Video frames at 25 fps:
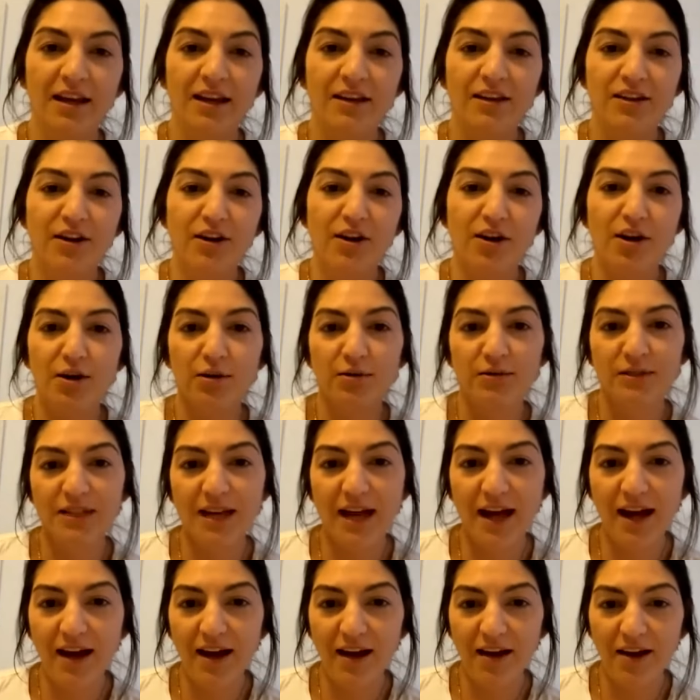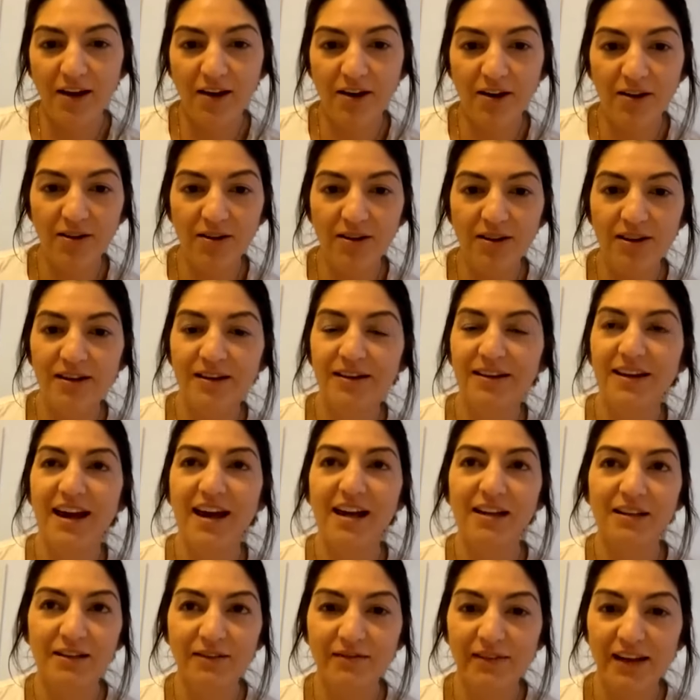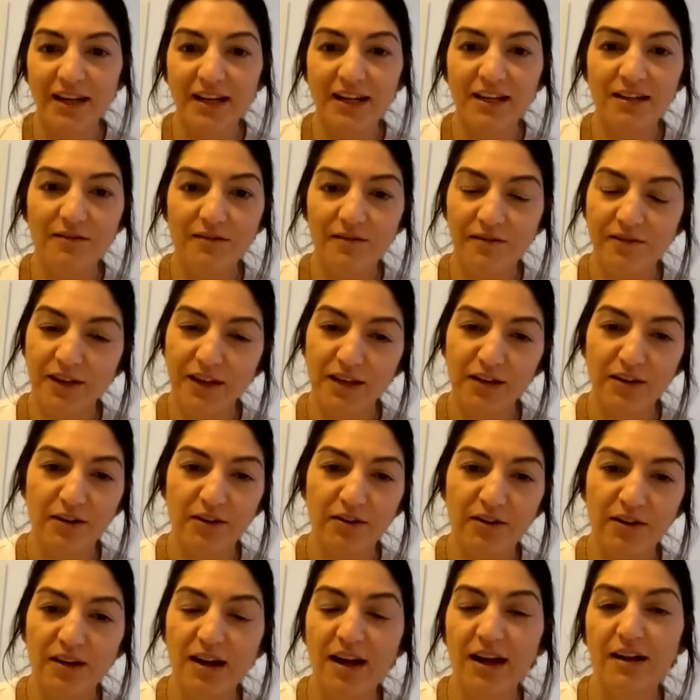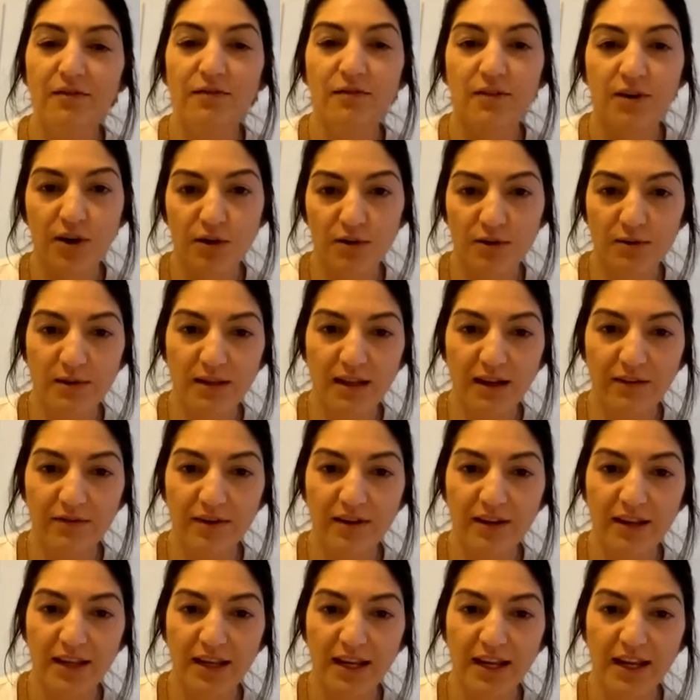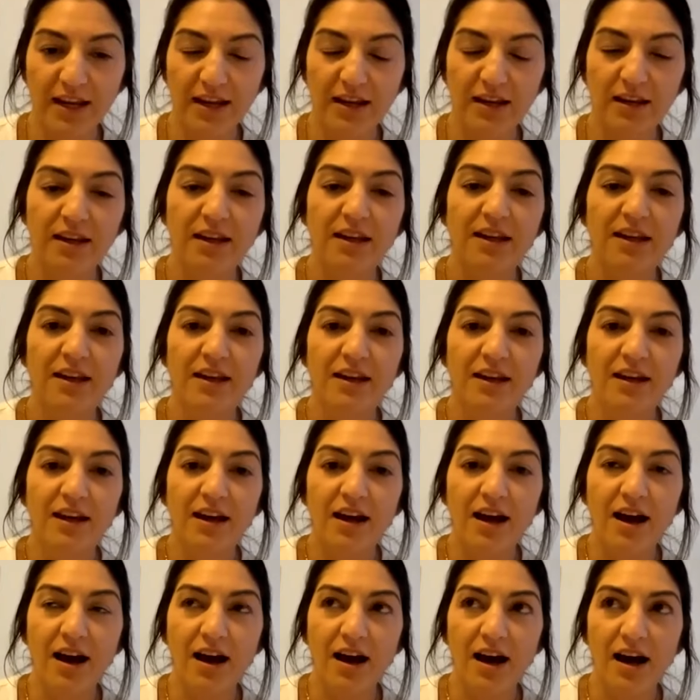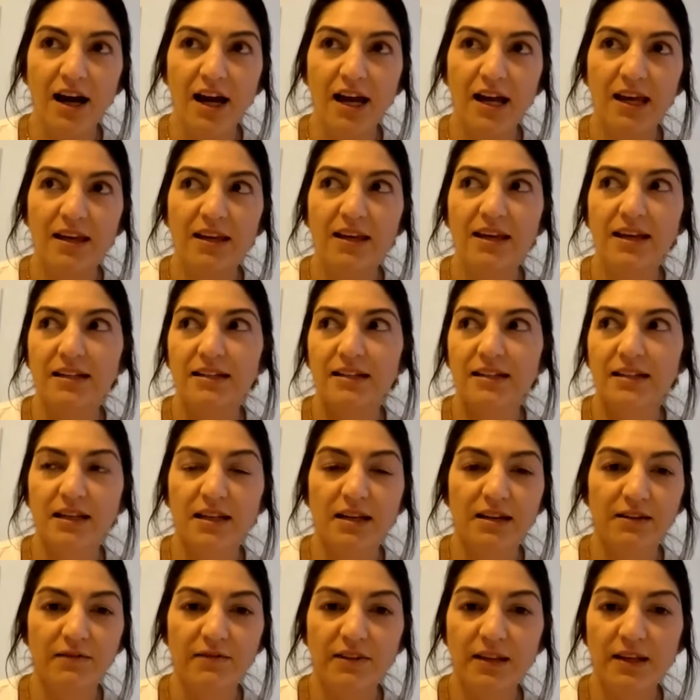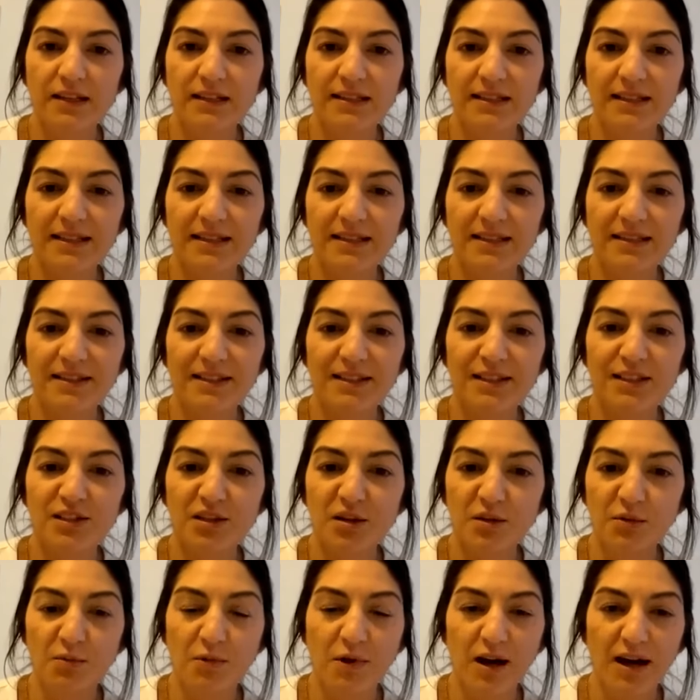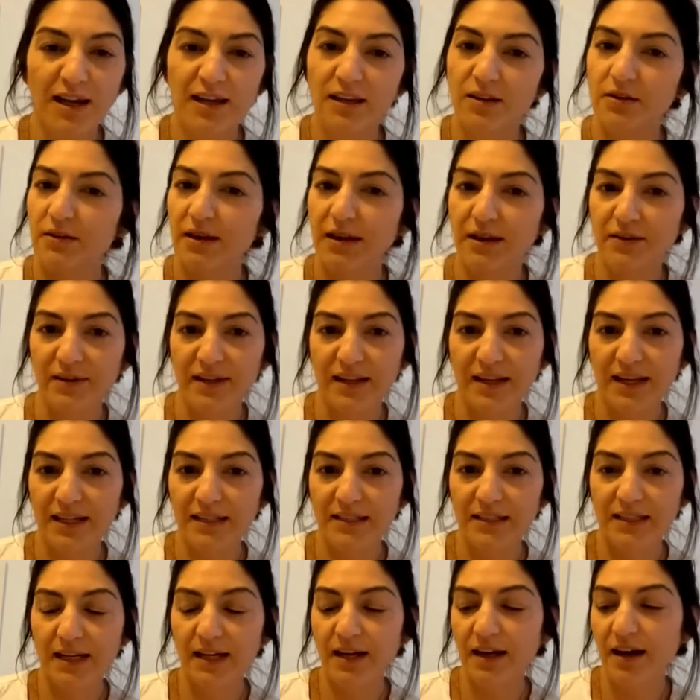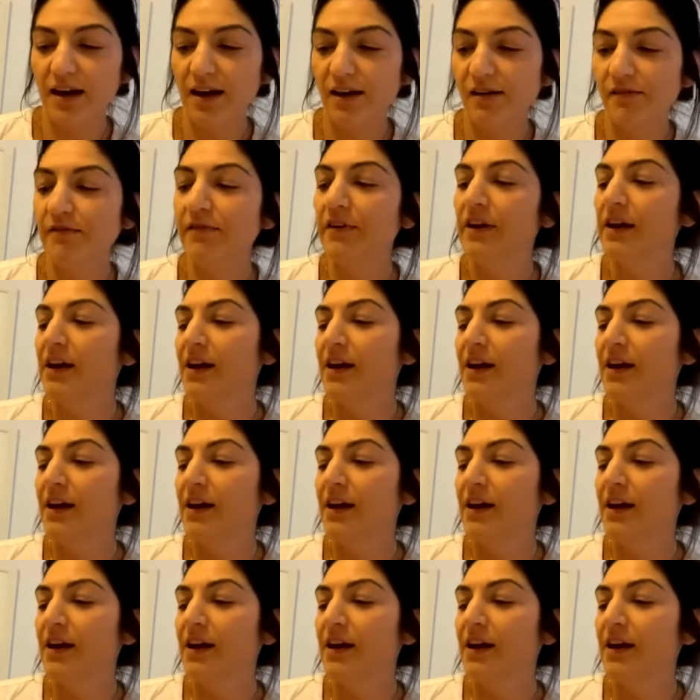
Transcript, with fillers: the hotel elevated feel kind of goes with everything. I get sick of things easily, so white you can't really get sick of.